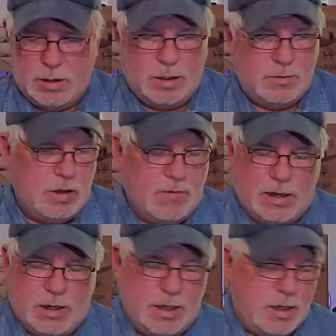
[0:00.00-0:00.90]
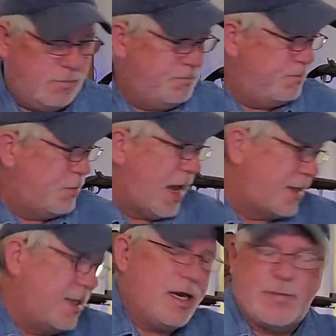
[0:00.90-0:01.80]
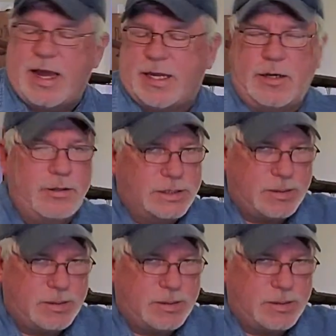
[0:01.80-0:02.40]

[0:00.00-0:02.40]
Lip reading: Moving on. I'll pack that up. I can use the